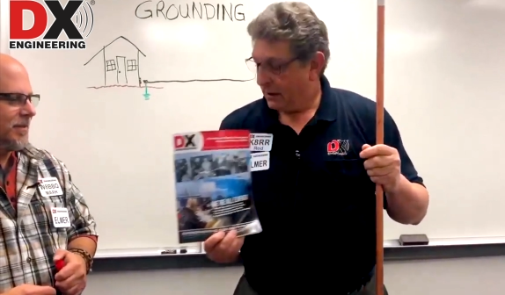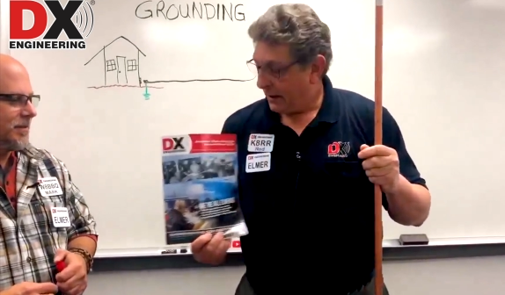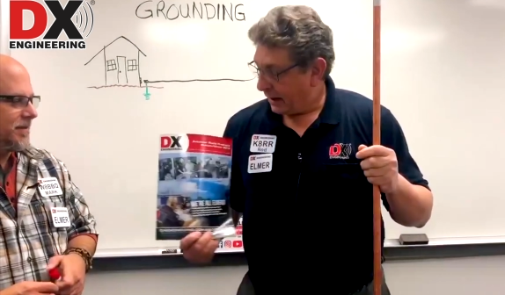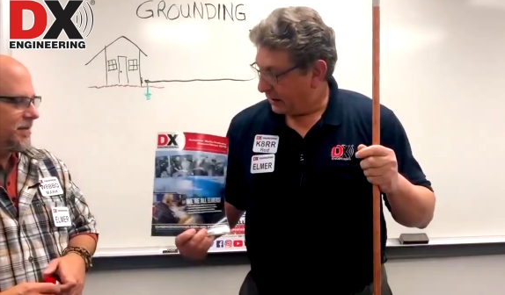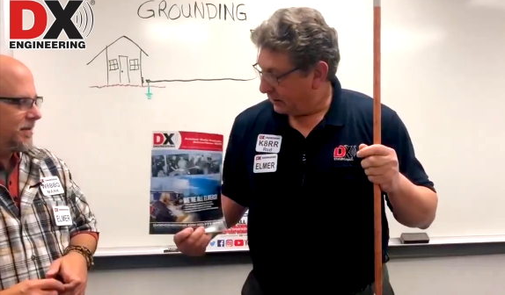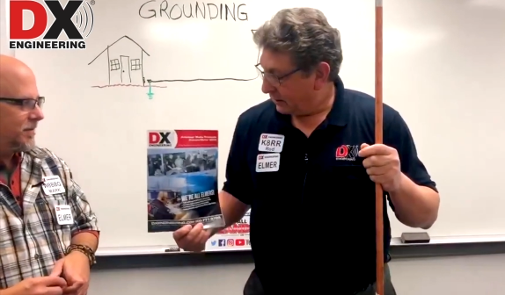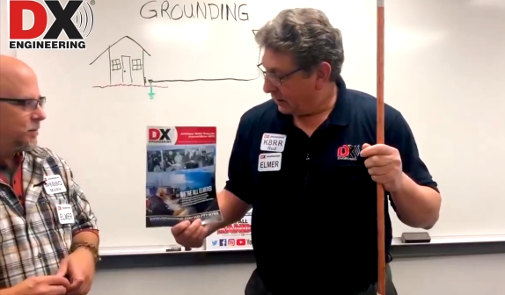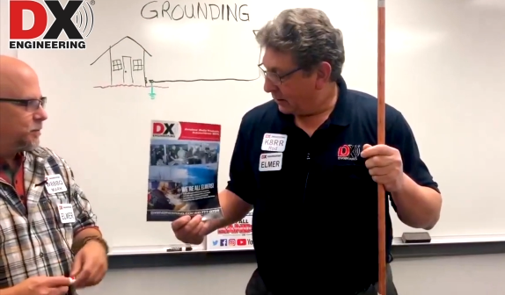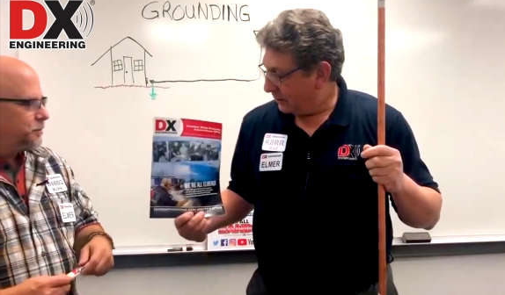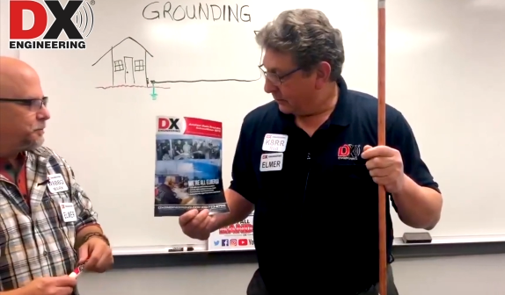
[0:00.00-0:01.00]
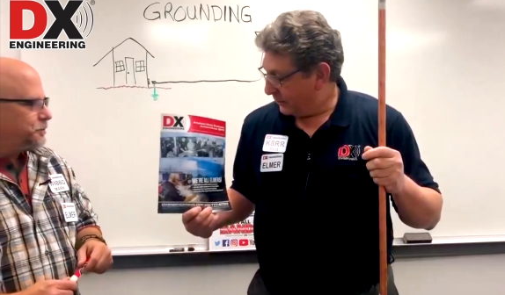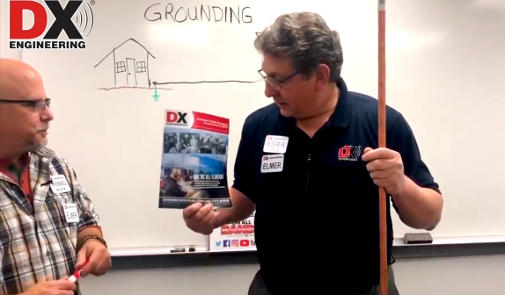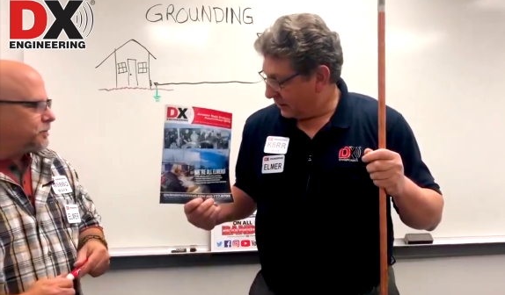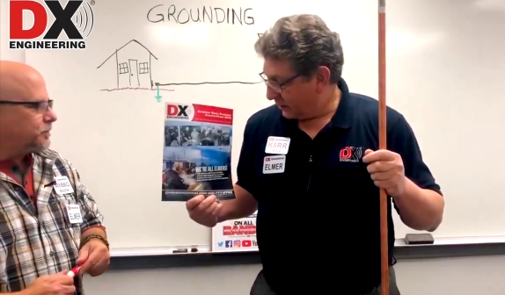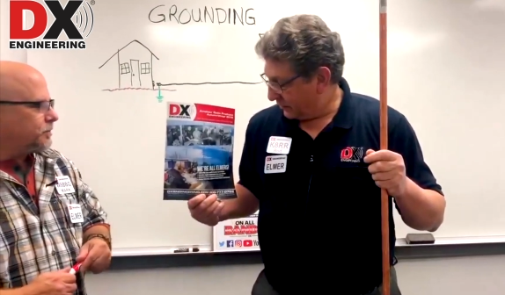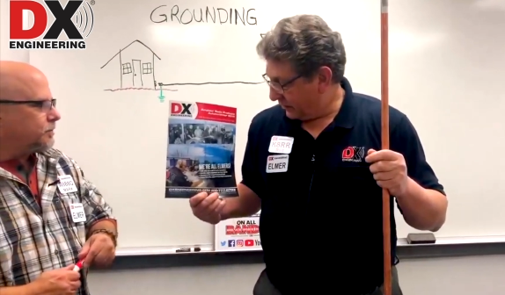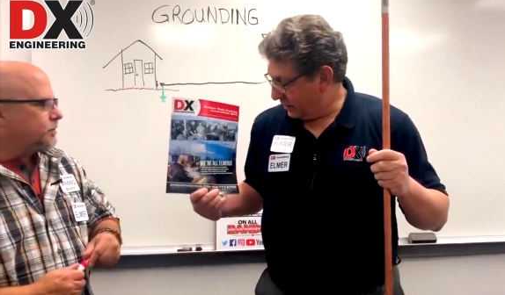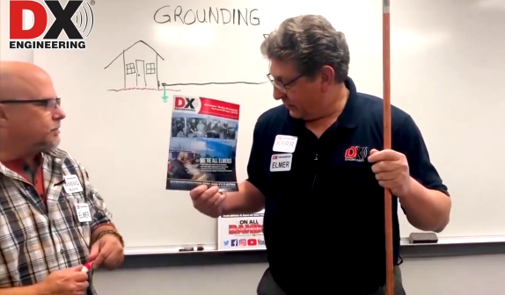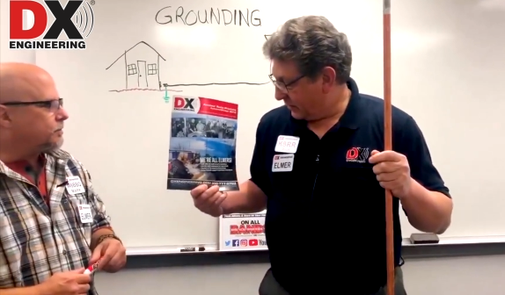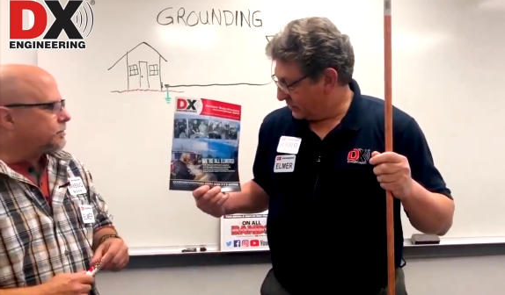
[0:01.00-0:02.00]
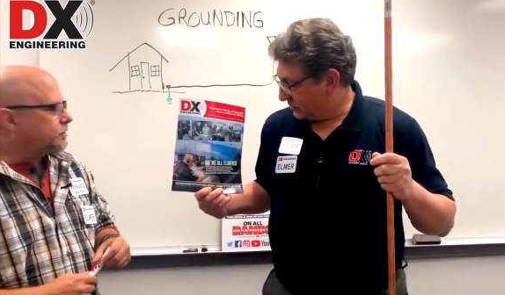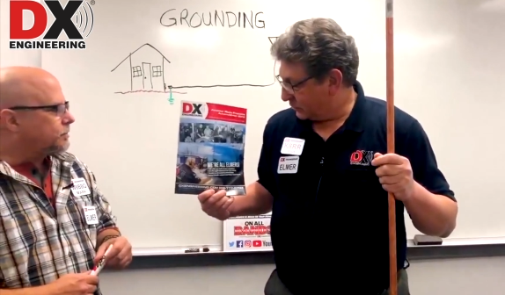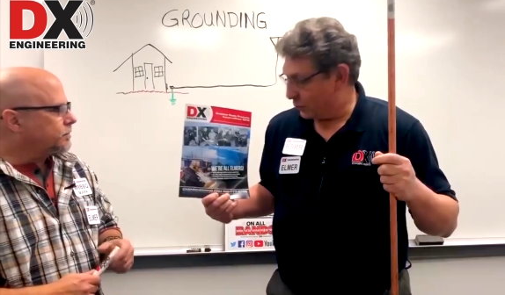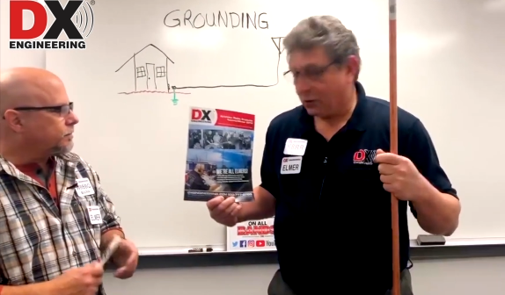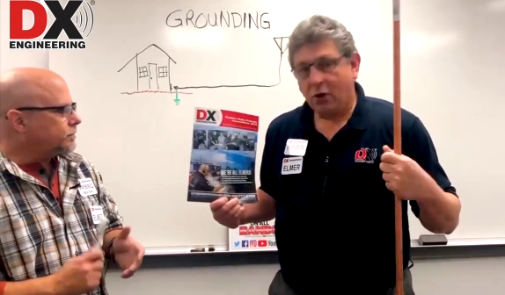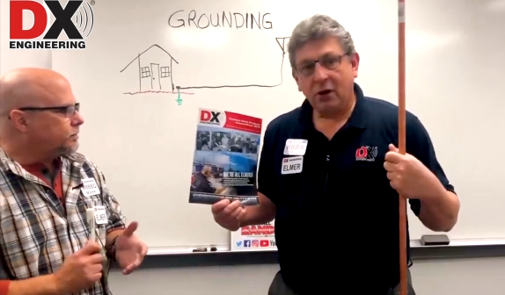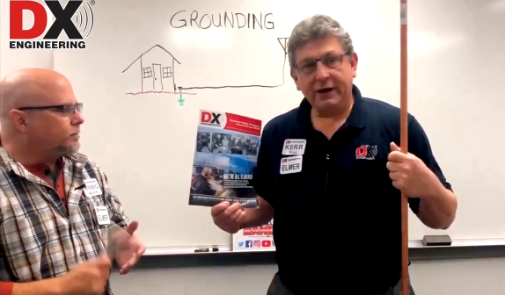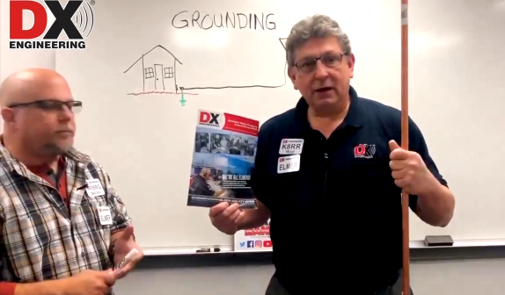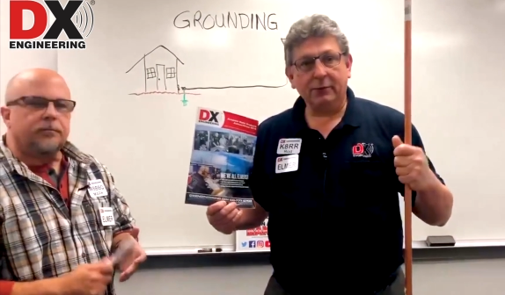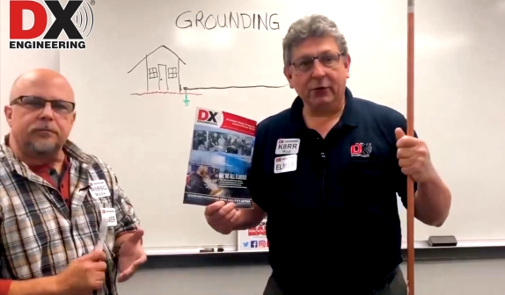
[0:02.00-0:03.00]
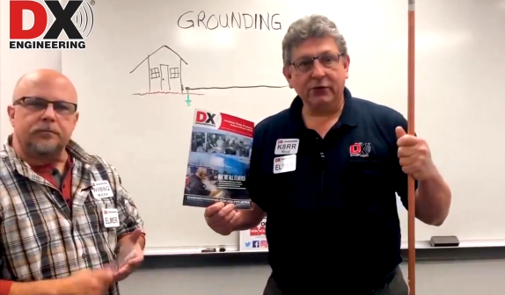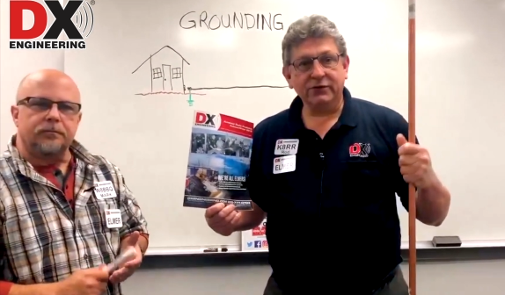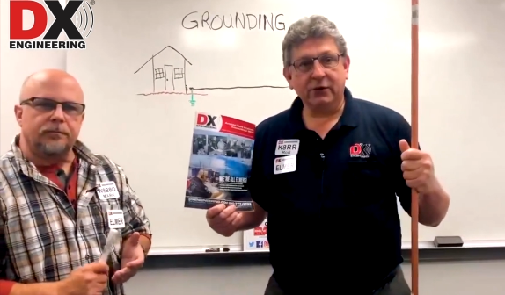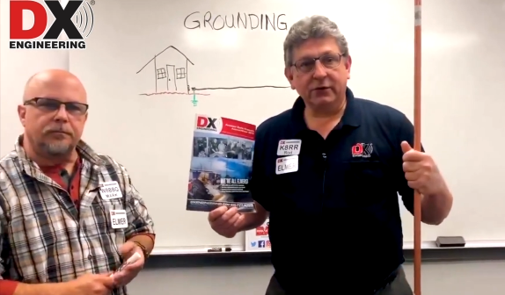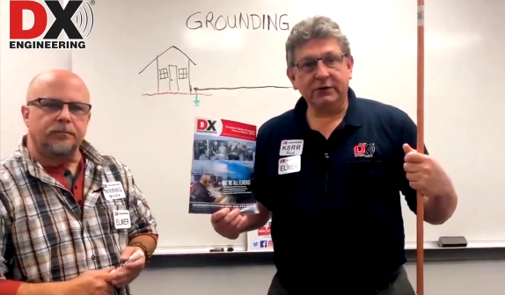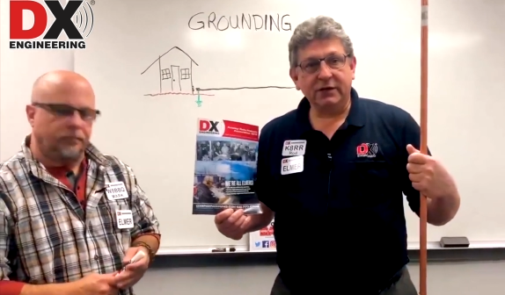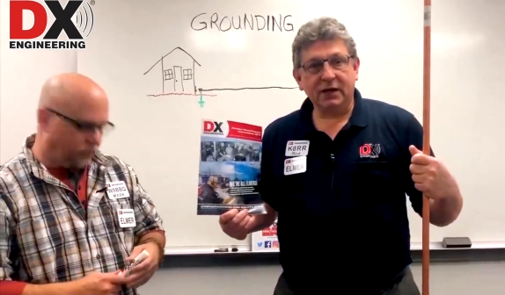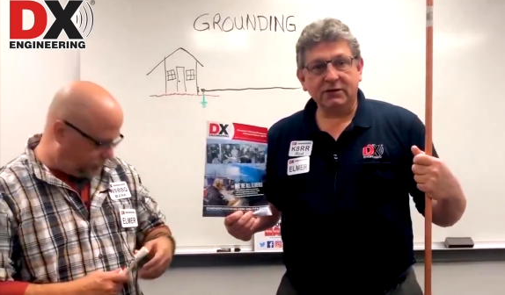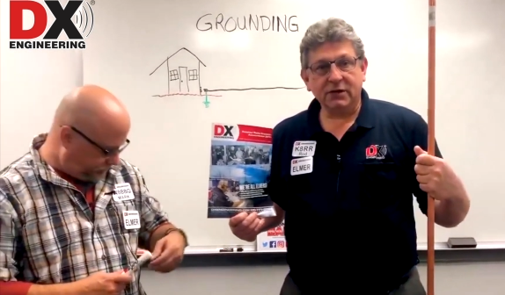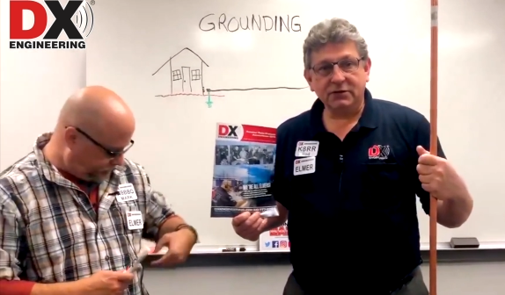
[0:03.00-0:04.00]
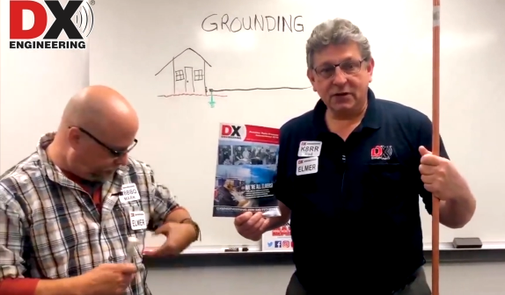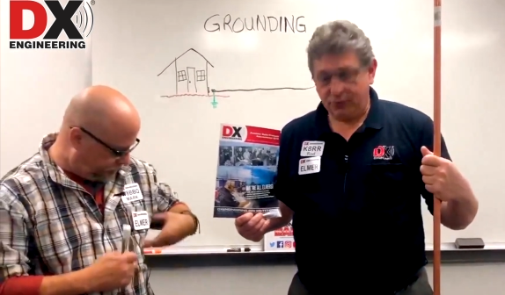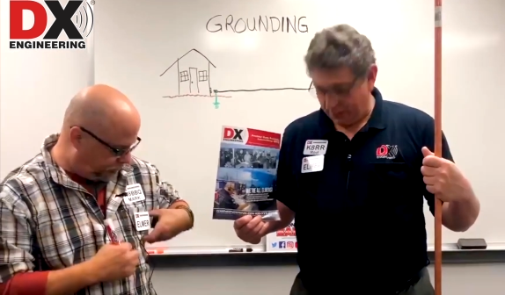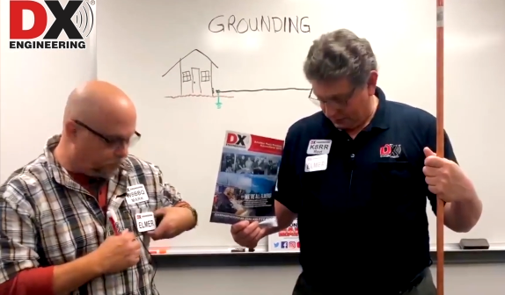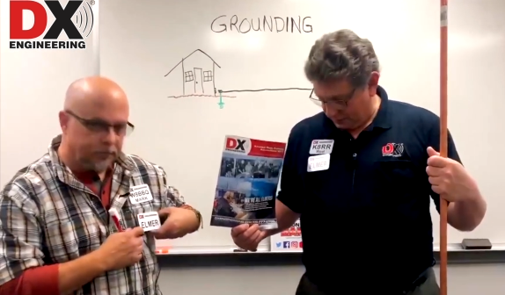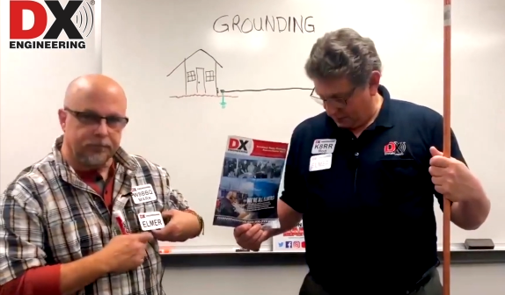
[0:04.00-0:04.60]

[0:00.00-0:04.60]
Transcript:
Speaker 1: And um, the uh, theme is We're All Elmers here at DX Engineering.